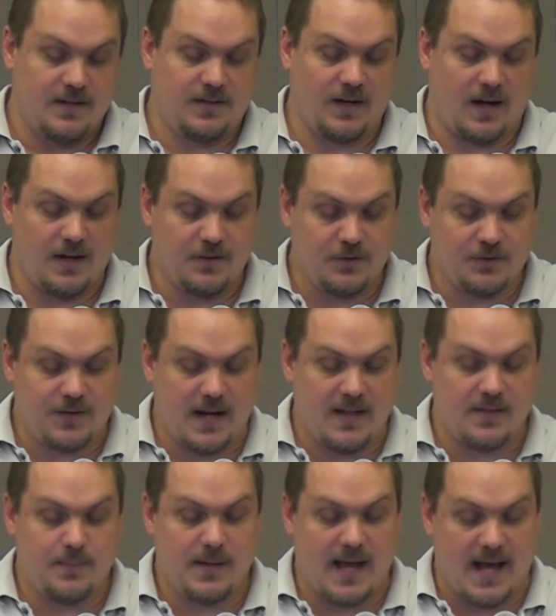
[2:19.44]
To
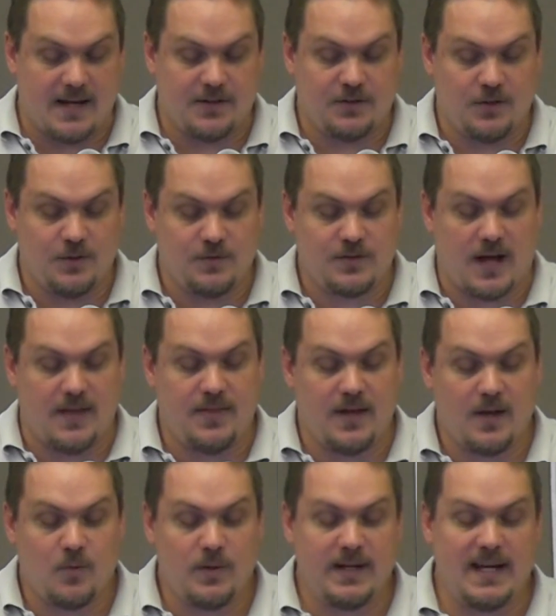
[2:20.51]
understand the Beatitudes, I
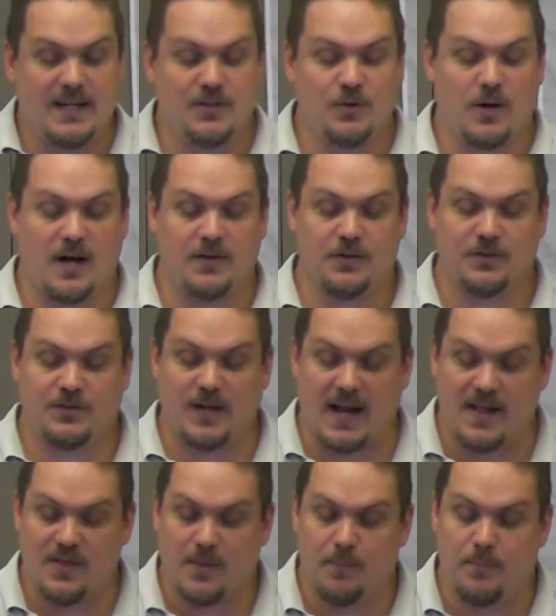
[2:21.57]
think we need to
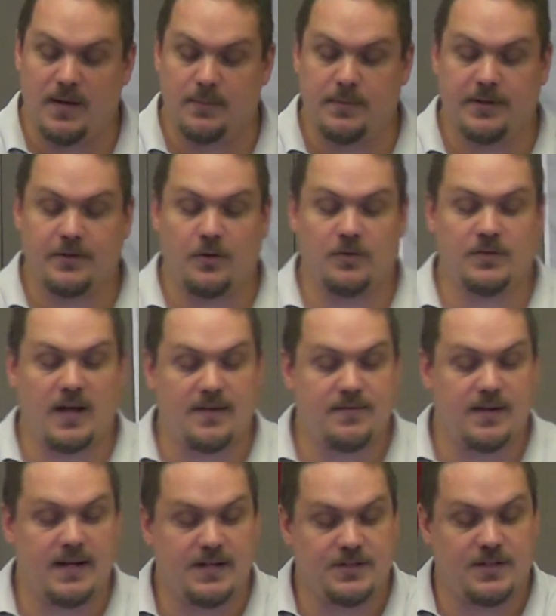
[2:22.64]
understand the biblical
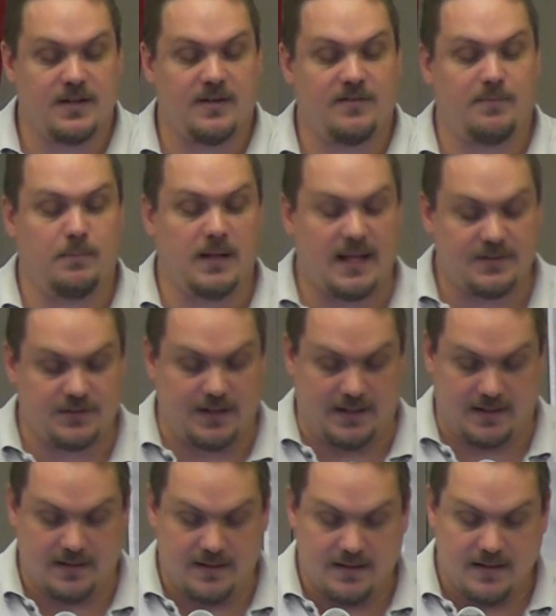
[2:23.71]
definition of blessing.
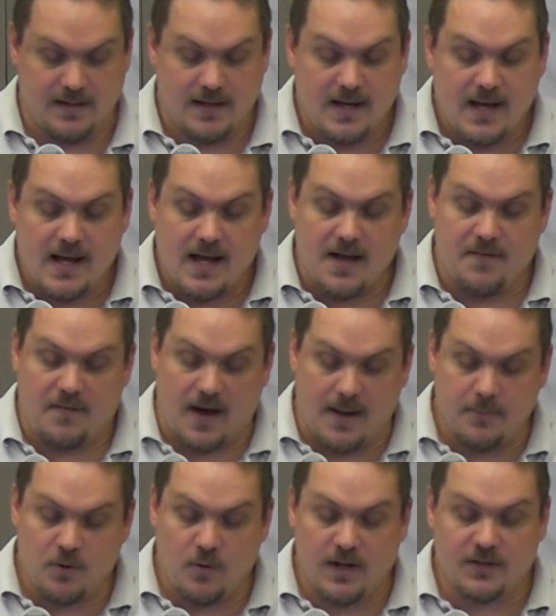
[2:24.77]
If
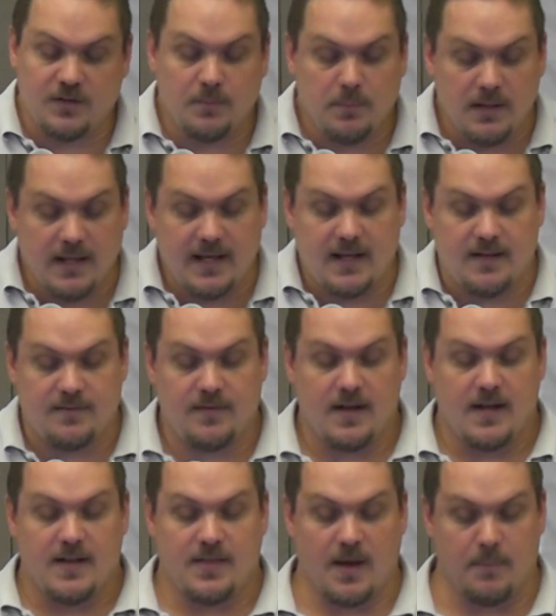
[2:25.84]
I'm going to believe
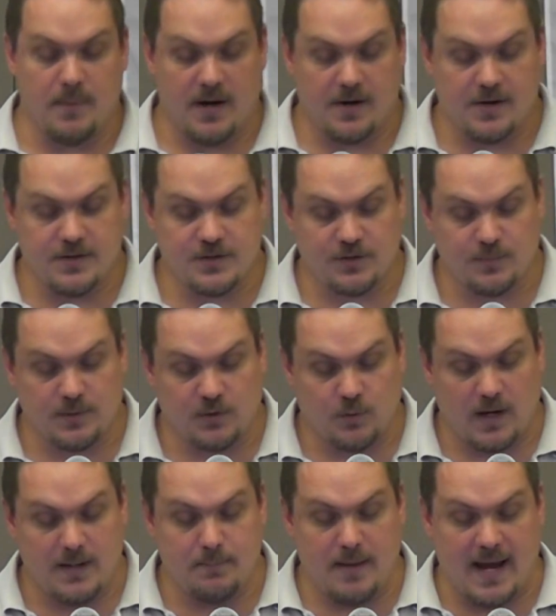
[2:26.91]
that marriage is
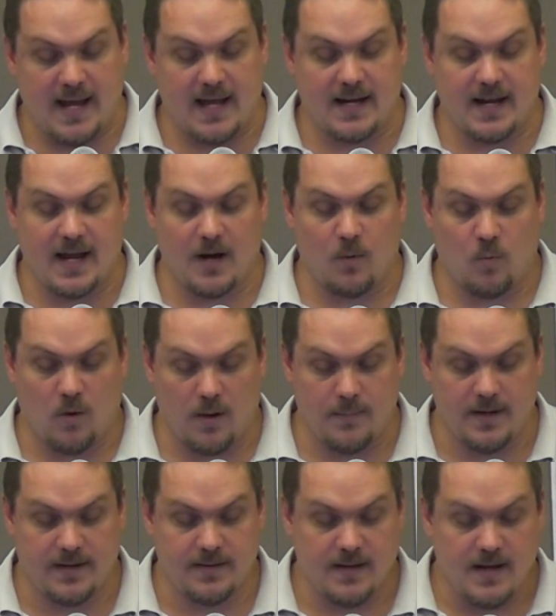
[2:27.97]
between man and a
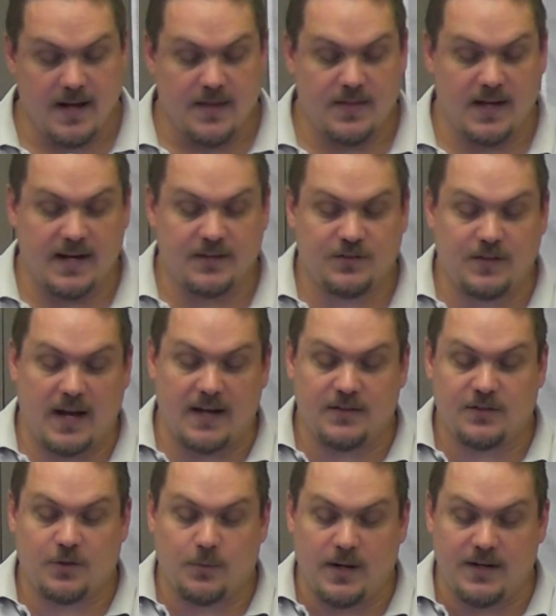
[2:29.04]
woman, then it
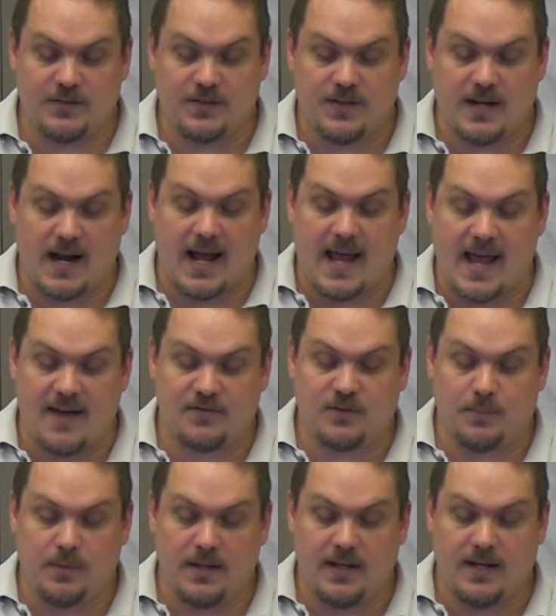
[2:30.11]
stands to reason that I have
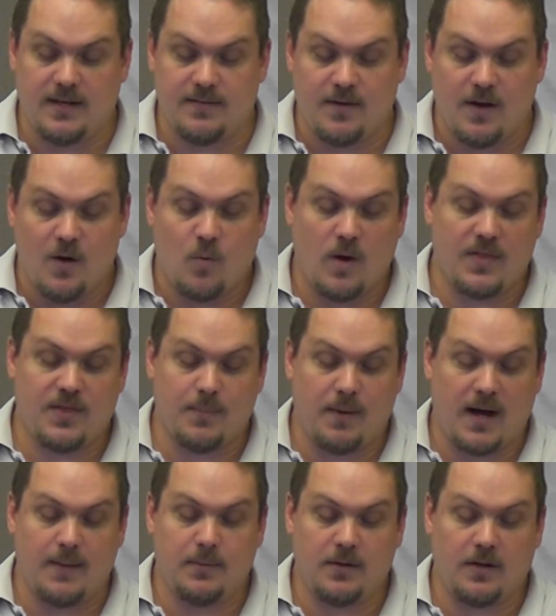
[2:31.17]
to believe what the
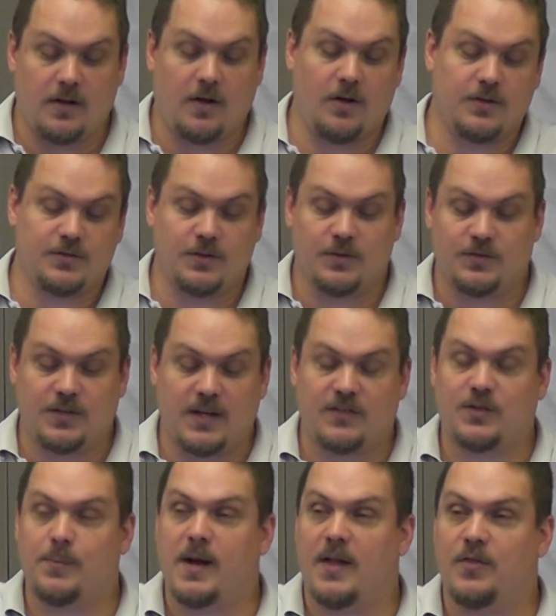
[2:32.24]
Bible also
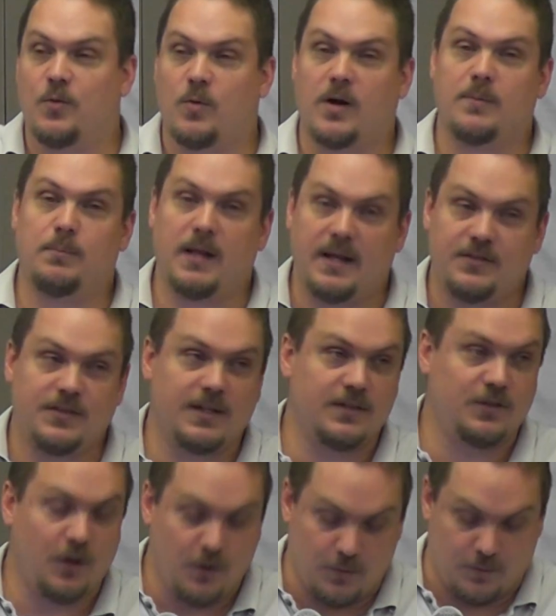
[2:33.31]
says about the word blessing
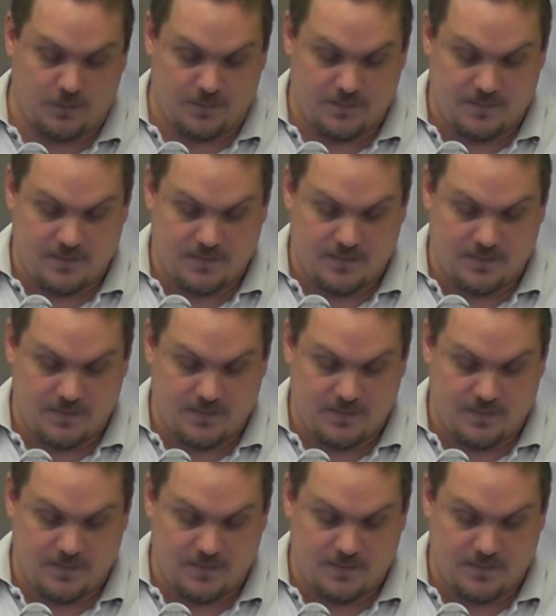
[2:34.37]
too.